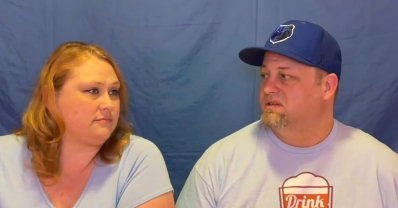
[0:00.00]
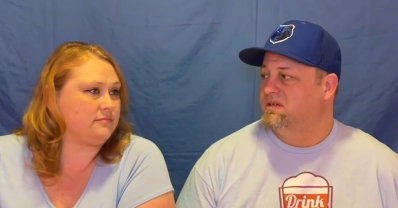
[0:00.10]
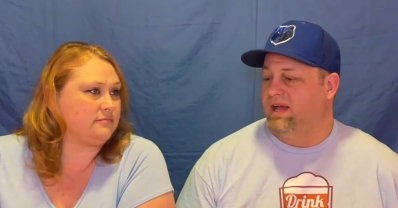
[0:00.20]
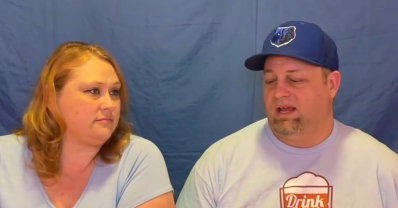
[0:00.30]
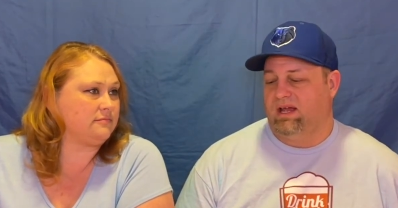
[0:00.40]

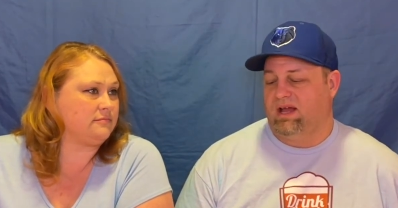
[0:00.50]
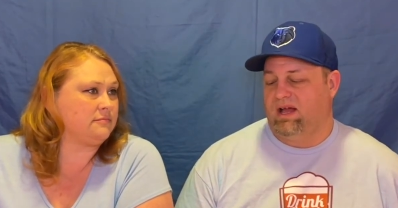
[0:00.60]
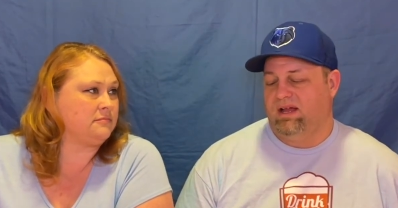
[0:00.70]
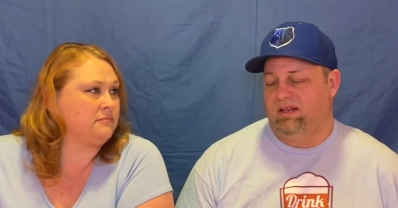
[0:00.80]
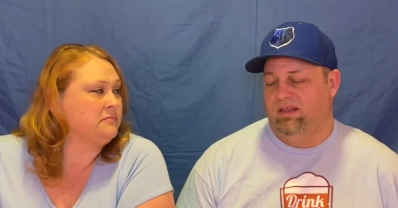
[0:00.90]
Speaker 1: like
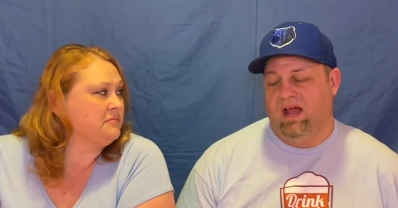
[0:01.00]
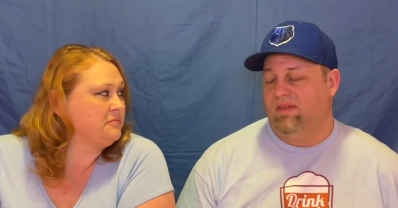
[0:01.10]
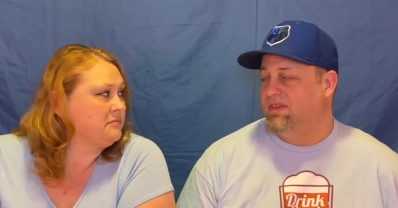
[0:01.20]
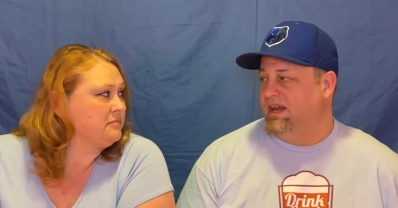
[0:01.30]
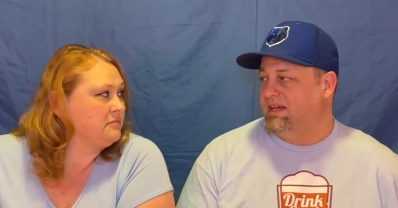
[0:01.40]

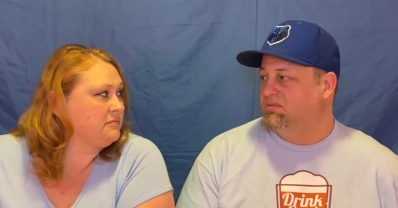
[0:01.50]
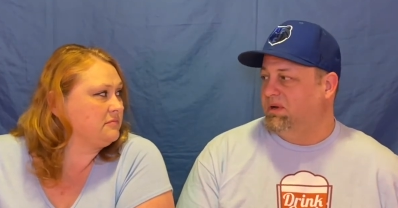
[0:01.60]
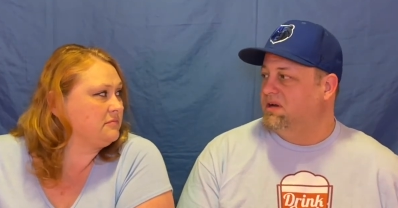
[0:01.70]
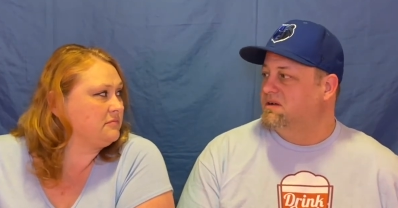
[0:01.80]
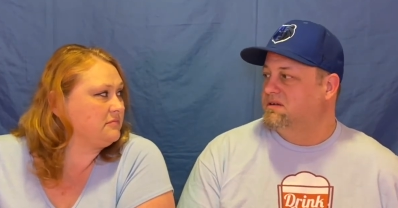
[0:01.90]
not the next
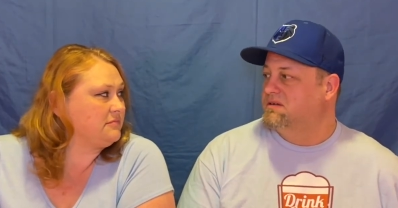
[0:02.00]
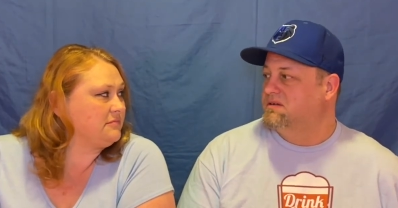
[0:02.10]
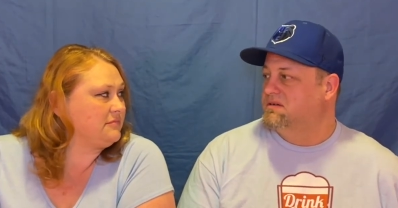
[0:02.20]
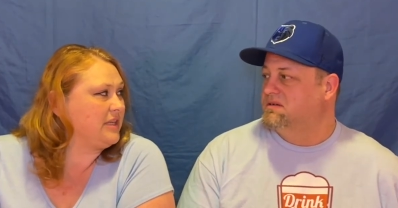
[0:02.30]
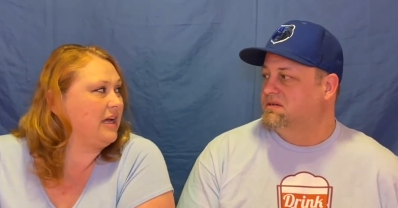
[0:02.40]
beer.
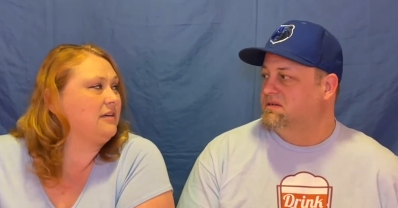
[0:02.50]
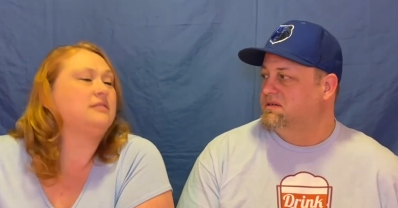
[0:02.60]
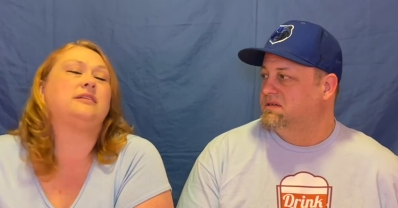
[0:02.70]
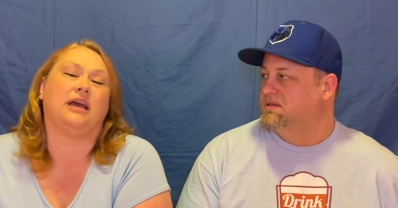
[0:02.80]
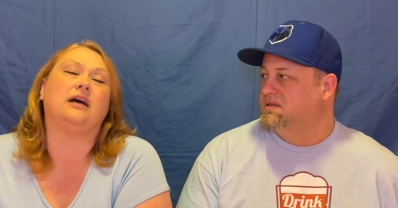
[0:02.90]
Speaker 2: yeah.
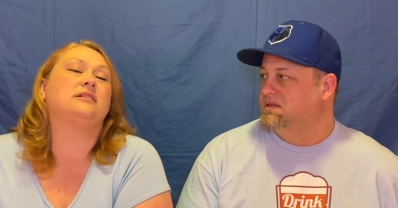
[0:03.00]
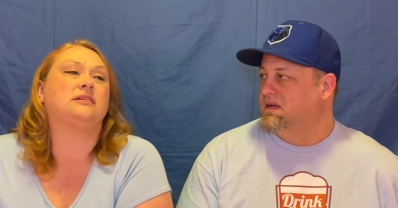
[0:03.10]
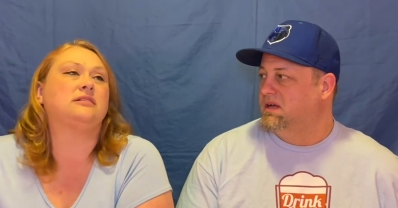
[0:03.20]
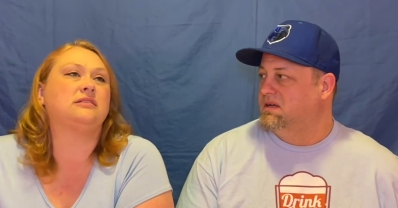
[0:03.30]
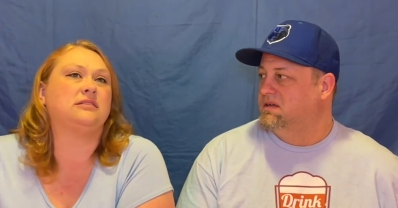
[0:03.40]
yeah.
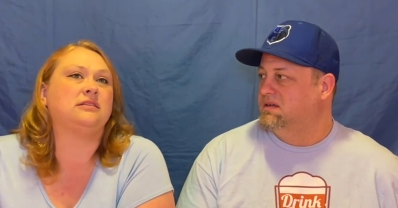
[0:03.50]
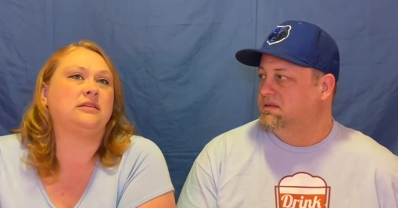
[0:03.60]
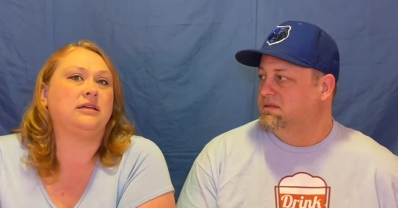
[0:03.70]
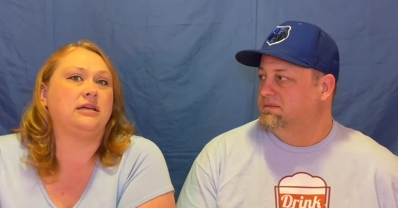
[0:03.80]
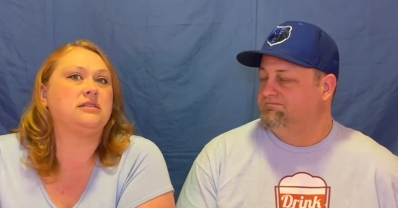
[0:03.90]

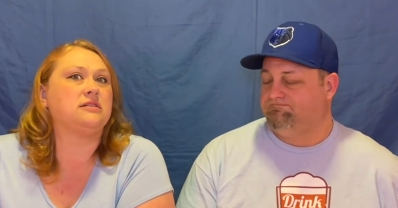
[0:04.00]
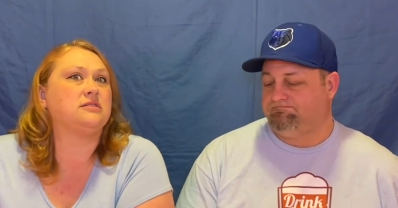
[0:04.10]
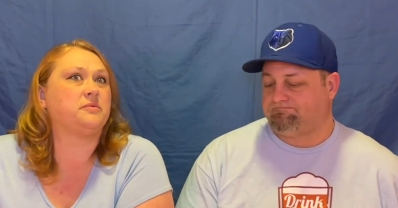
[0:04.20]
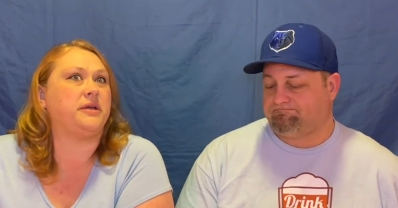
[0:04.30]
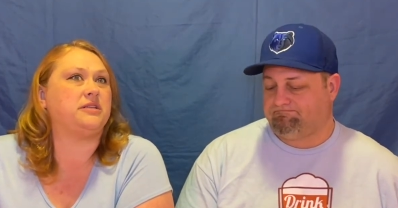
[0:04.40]
It's a little
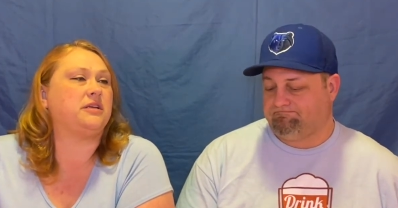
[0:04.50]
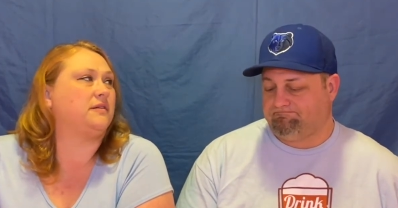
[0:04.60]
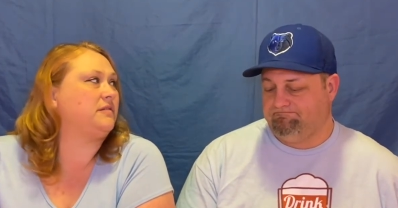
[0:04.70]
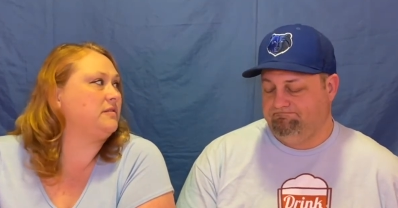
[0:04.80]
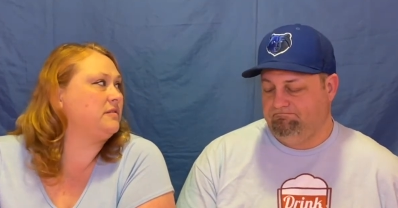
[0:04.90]
sweet
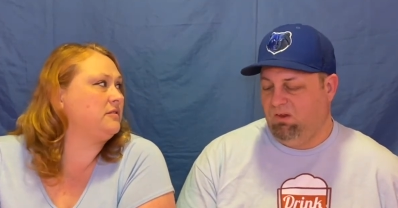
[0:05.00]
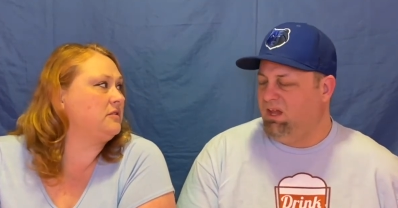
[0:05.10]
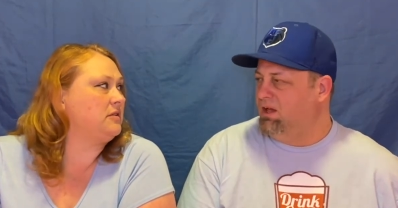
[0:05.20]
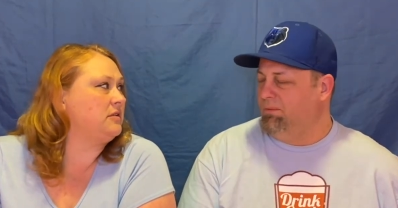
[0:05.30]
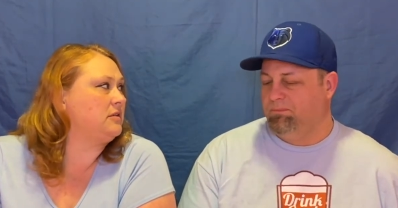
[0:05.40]
too.
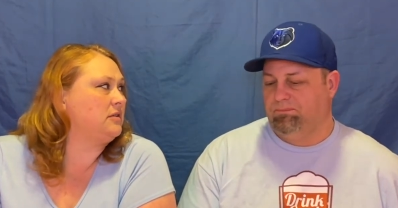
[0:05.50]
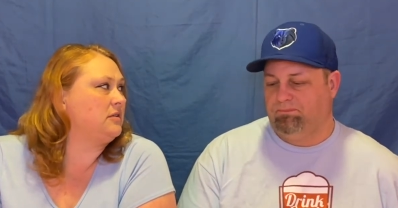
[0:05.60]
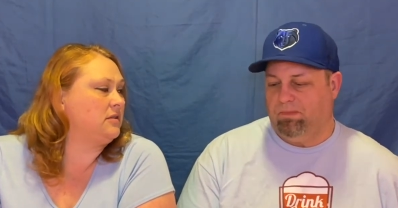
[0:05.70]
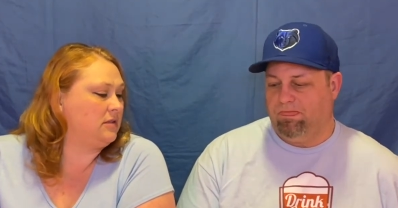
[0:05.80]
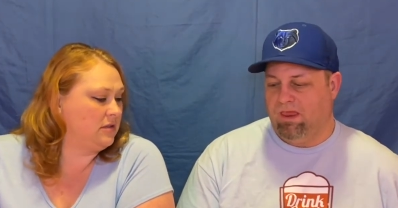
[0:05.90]
Speaker 1: Yeah.
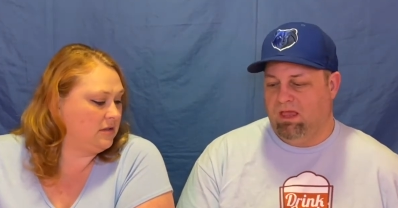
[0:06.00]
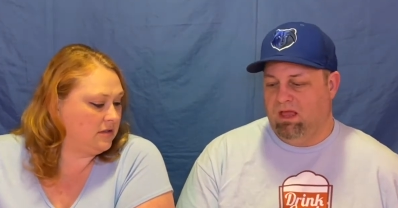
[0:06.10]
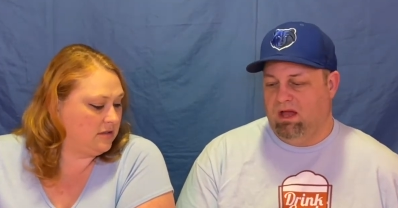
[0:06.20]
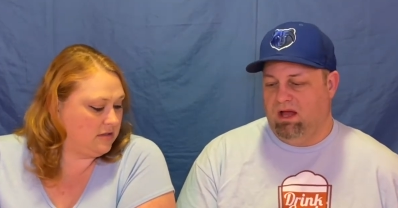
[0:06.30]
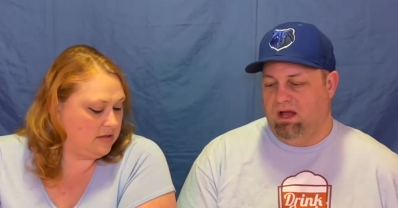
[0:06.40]

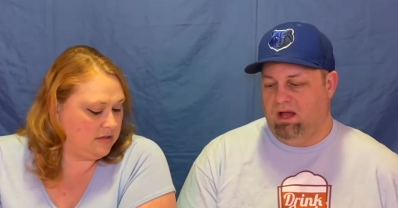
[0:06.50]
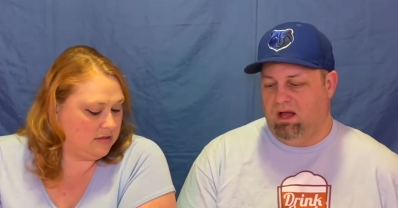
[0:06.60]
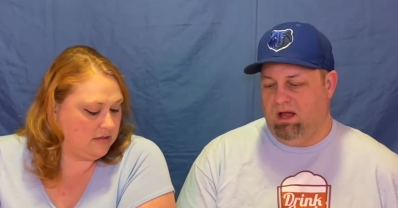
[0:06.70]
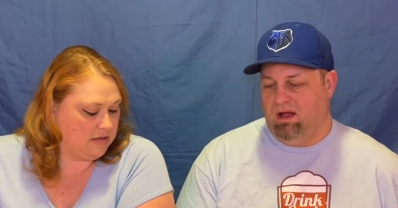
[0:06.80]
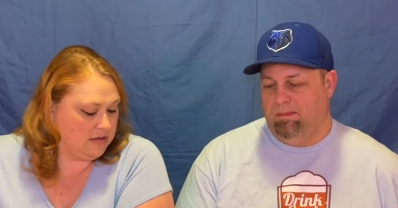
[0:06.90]

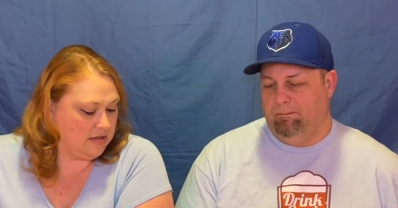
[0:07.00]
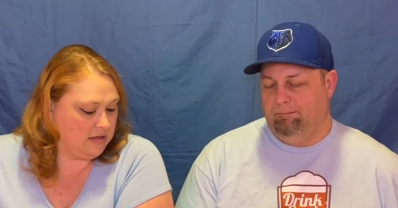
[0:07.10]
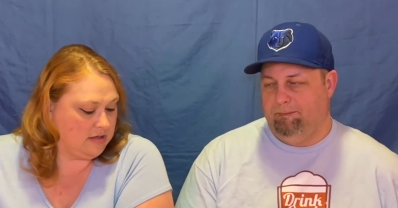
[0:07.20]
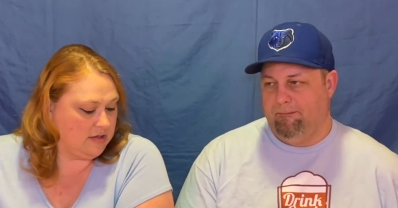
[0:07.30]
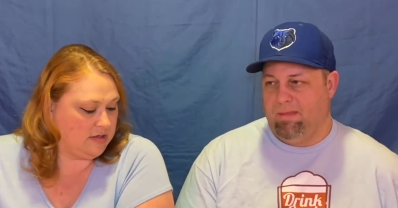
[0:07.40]
Um,
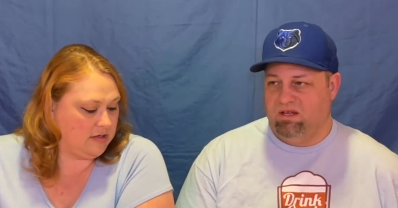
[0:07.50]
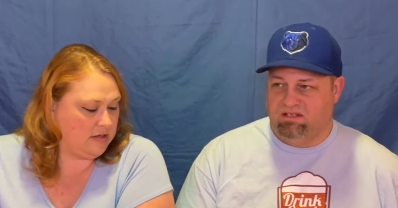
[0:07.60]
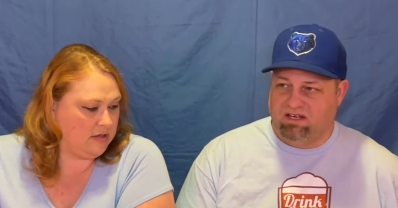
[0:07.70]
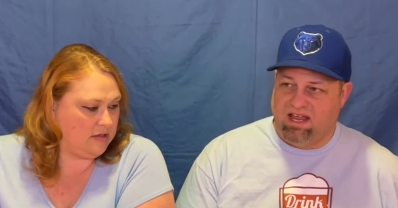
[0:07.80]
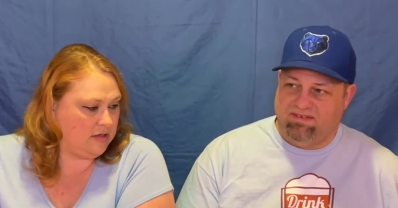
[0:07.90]

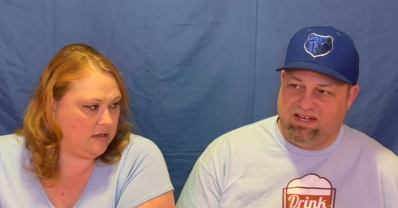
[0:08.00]
does it have any